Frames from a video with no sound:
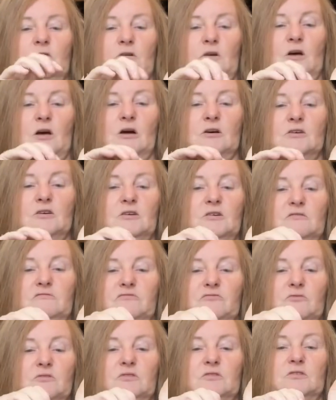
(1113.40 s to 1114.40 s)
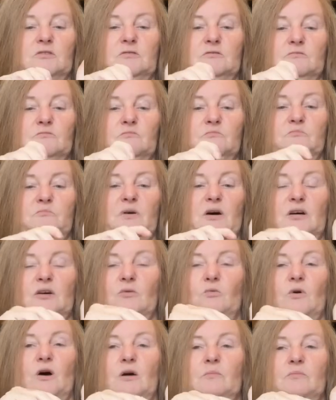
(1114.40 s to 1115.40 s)
I can't afford to pay a
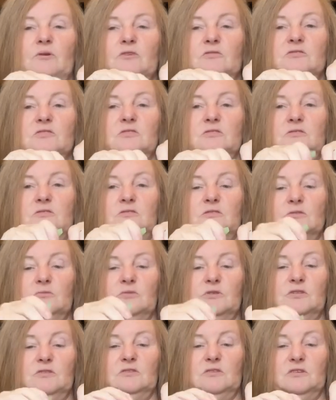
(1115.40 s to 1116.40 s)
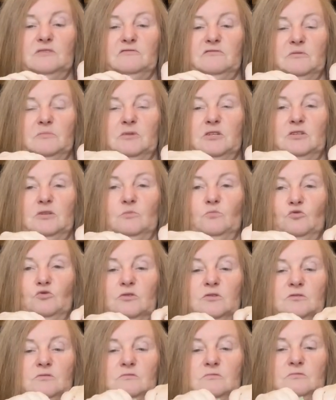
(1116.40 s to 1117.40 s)
white person to do anything for me
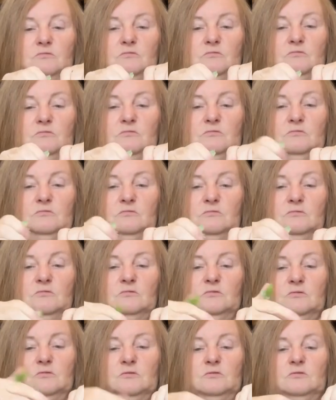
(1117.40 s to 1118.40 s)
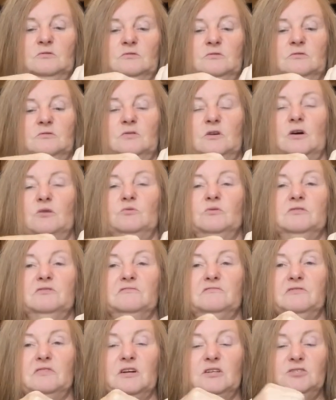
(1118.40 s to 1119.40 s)
anymore. Not with
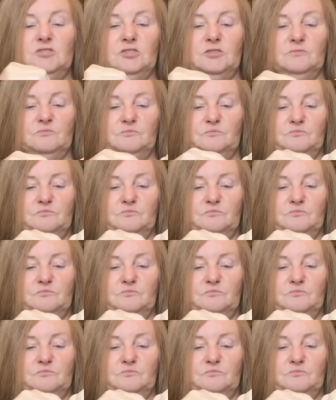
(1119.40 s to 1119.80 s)
inflation.